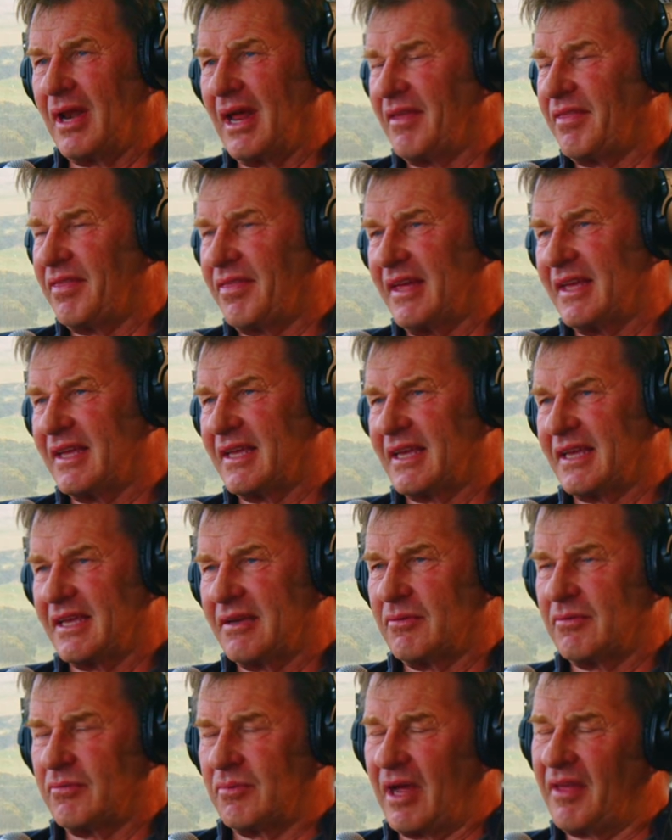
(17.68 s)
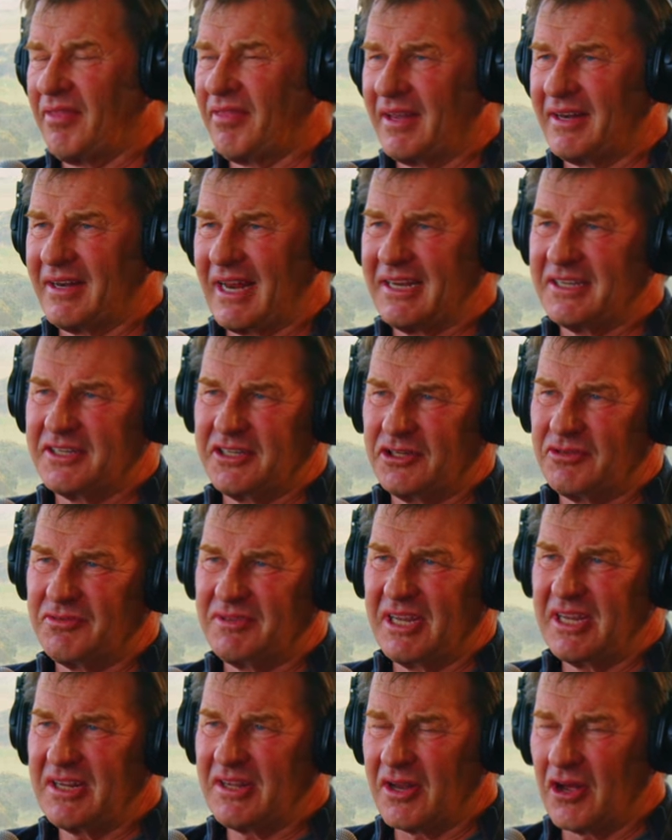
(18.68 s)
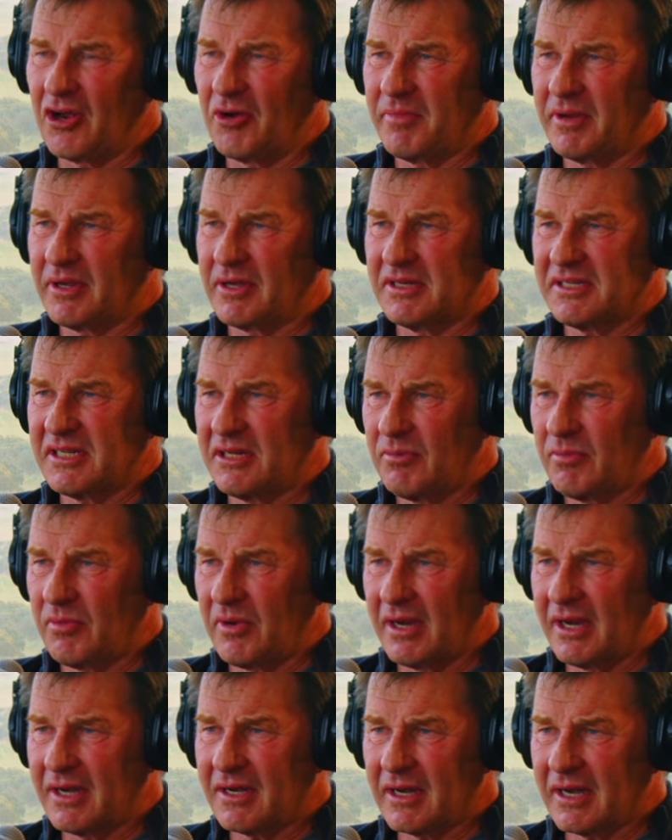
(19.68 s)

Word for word: Well, I think I think they, you did know because he won.